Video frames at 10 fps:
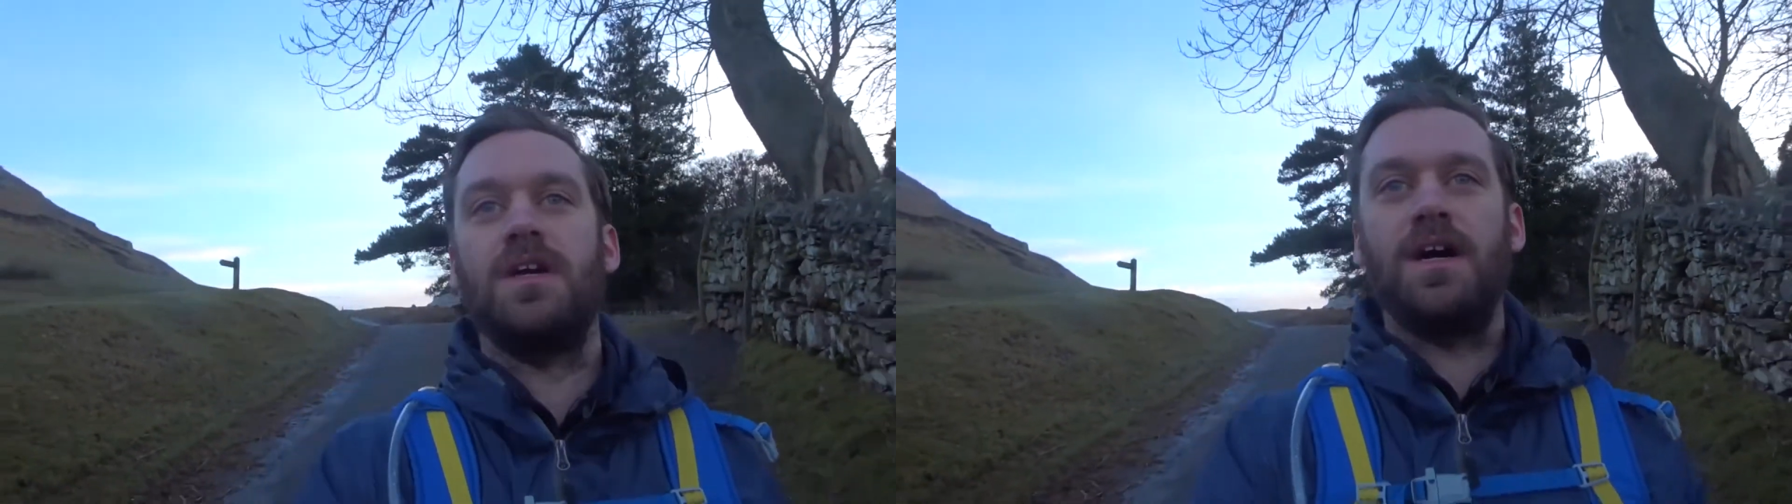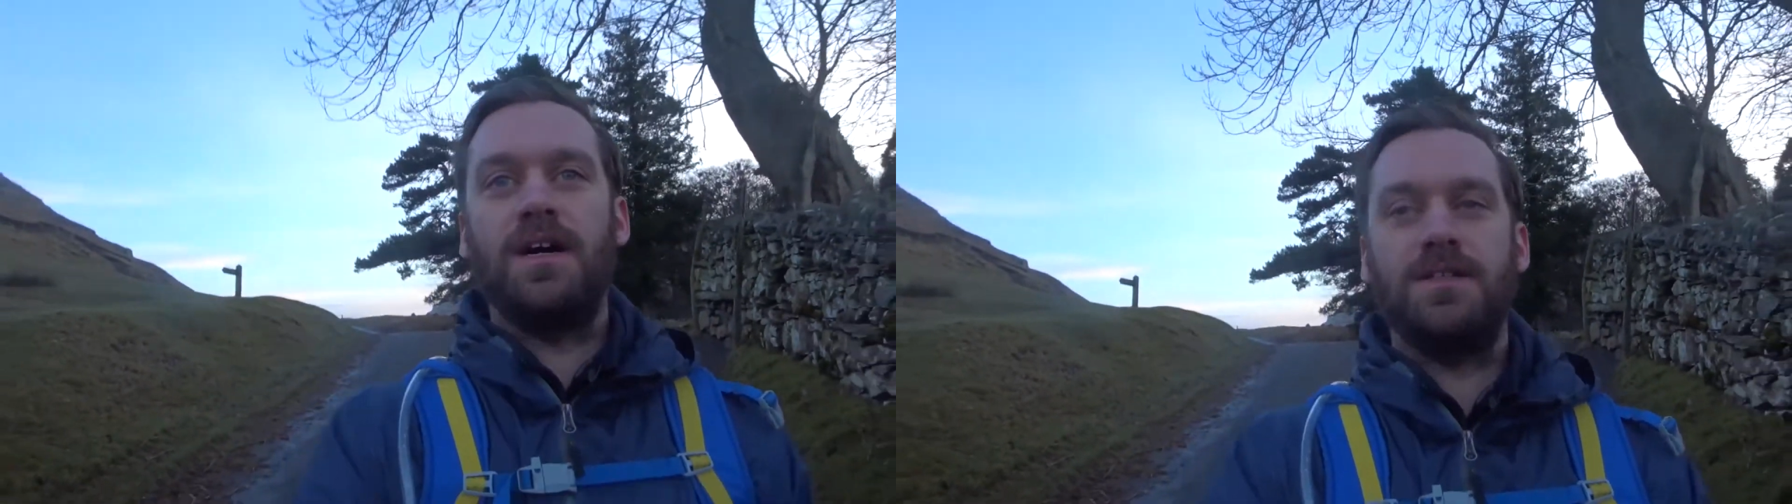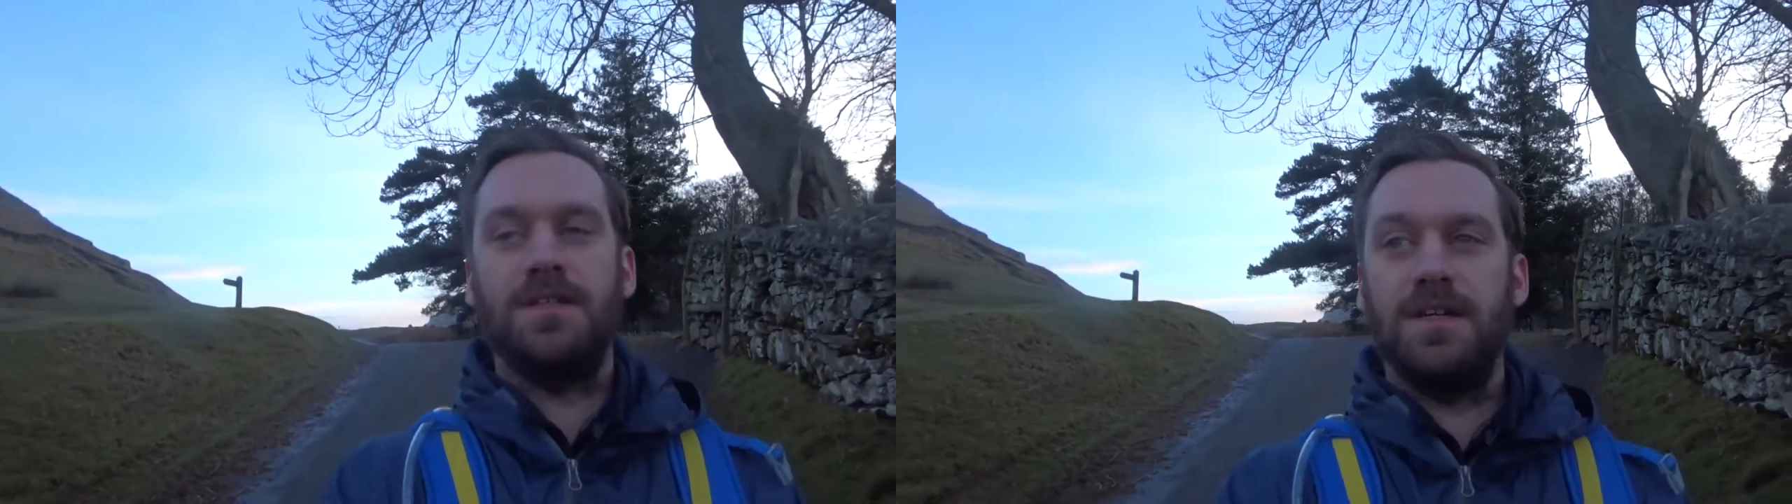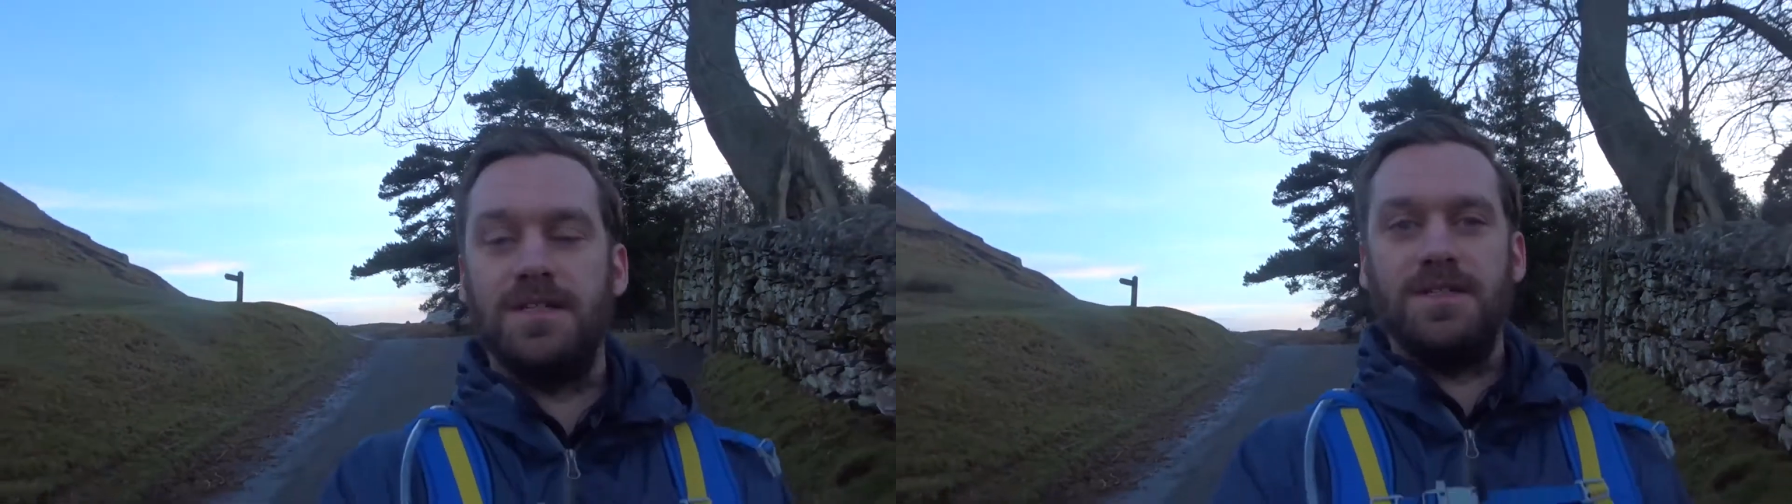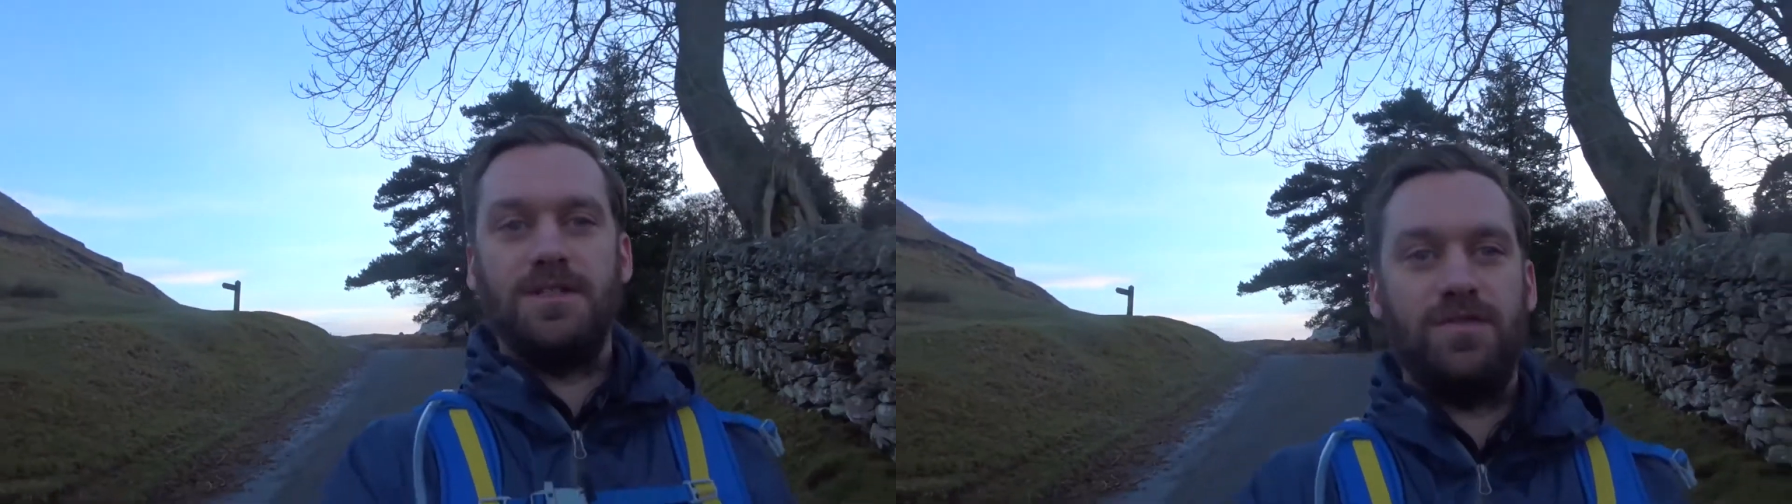and it's a
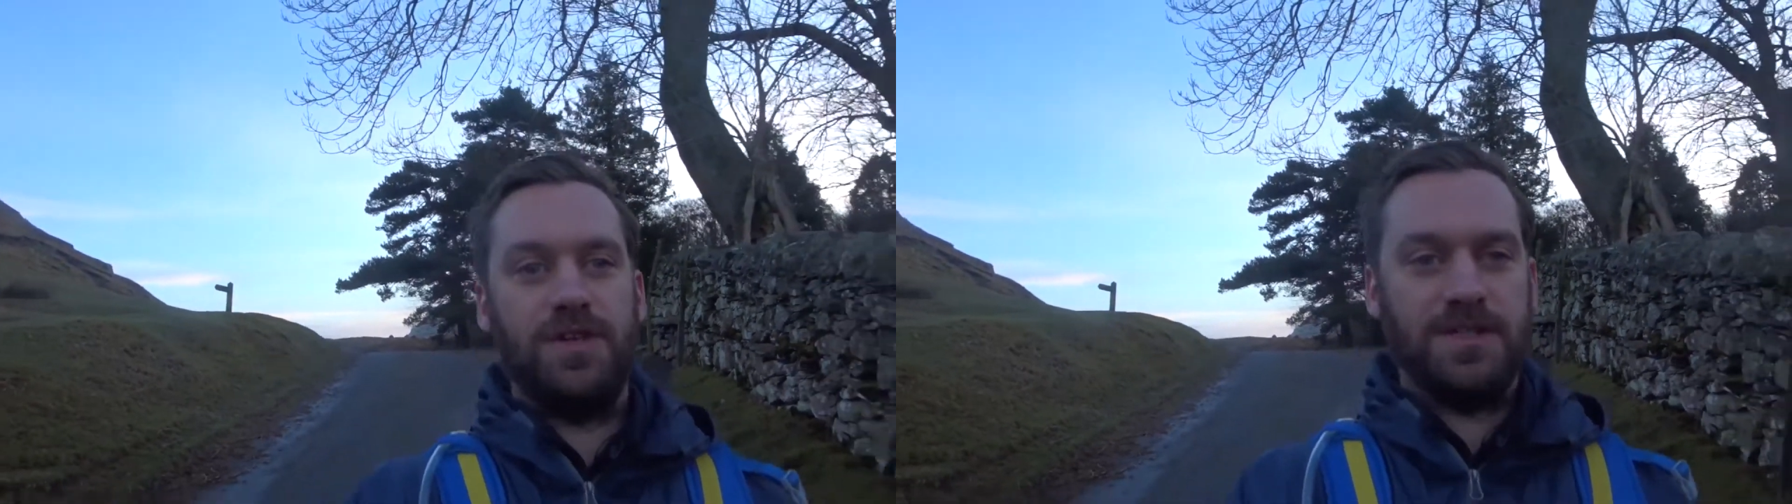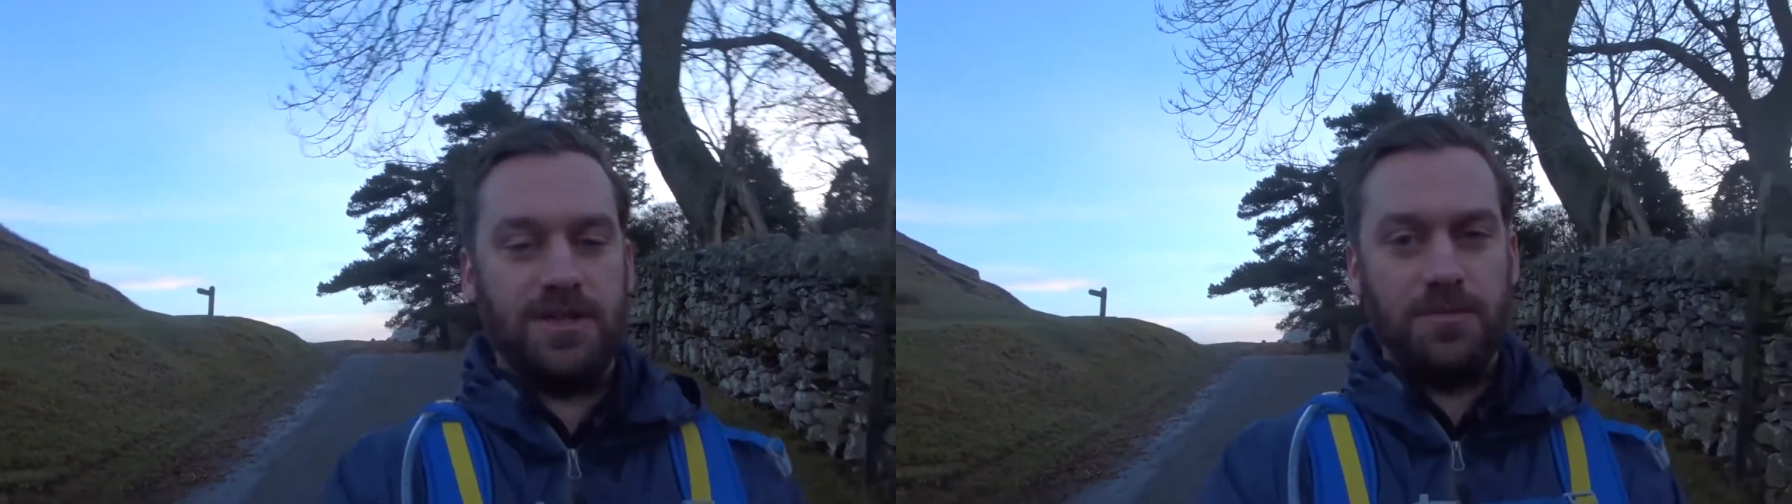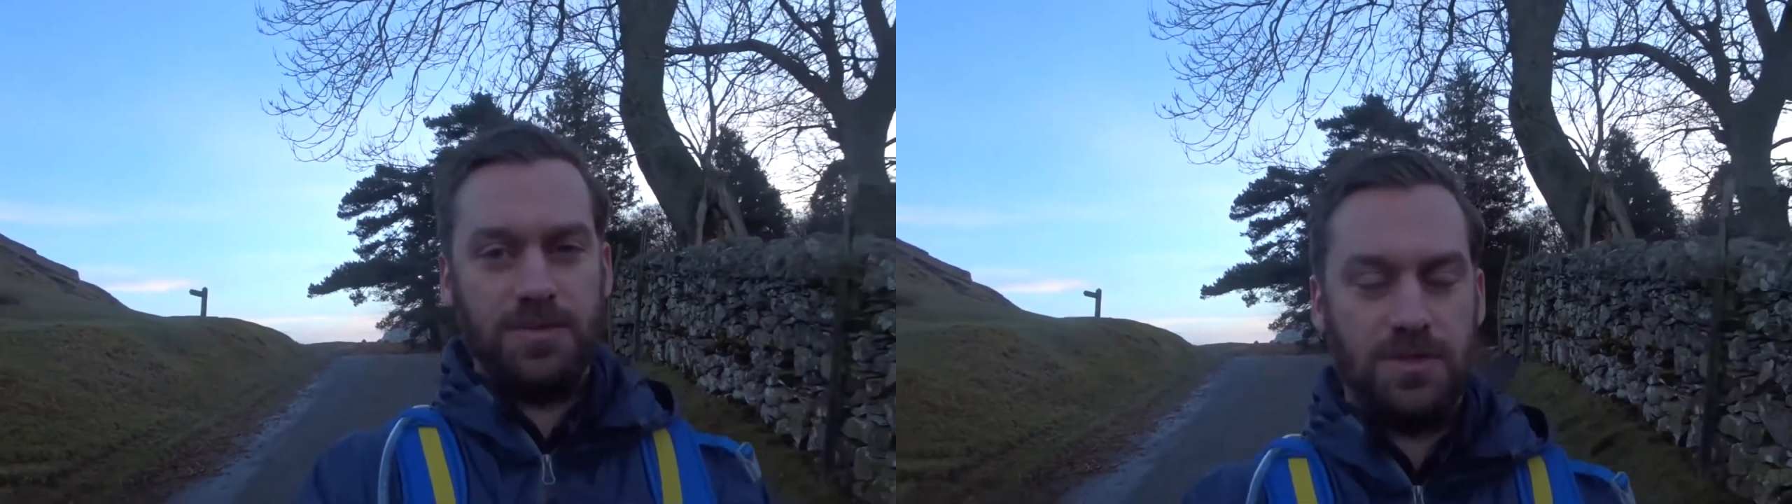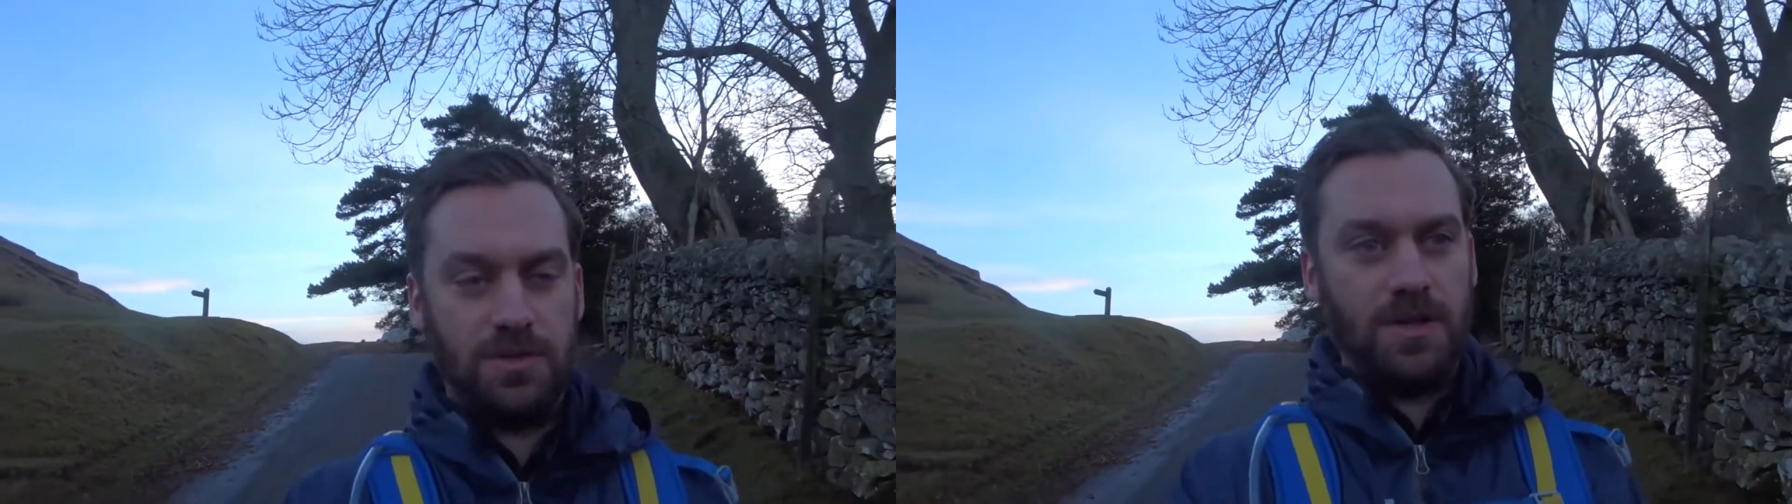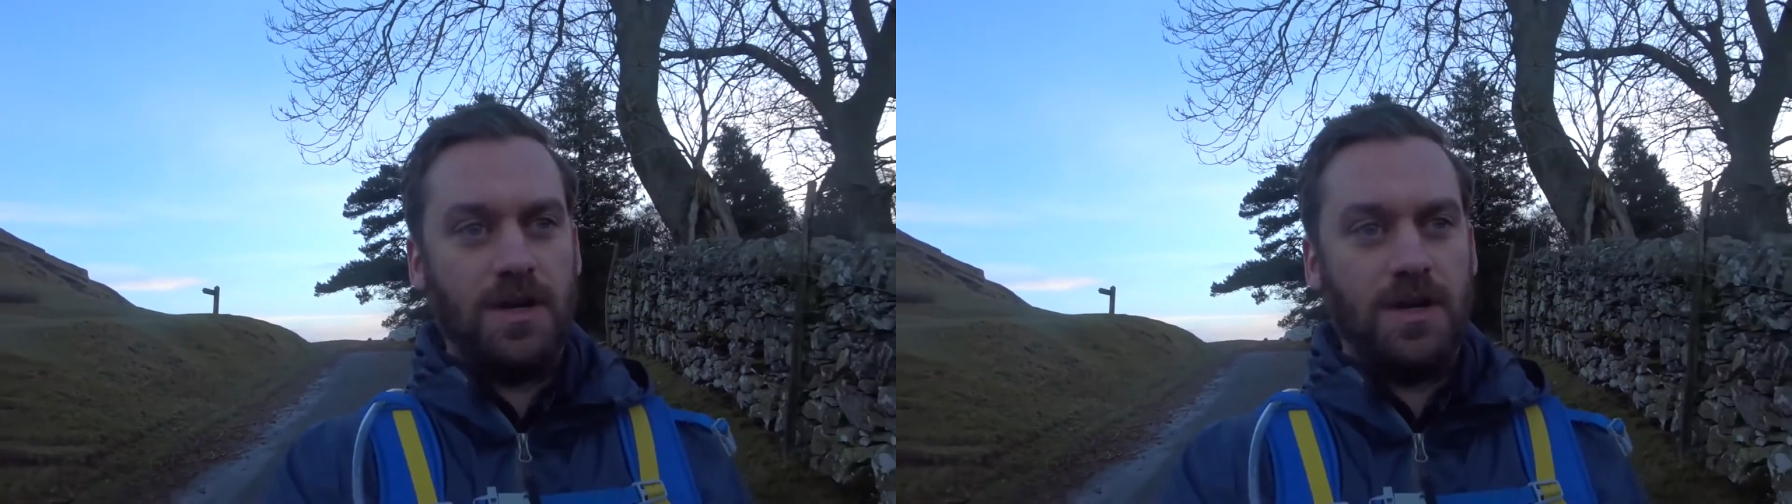nice easy fell to get up to.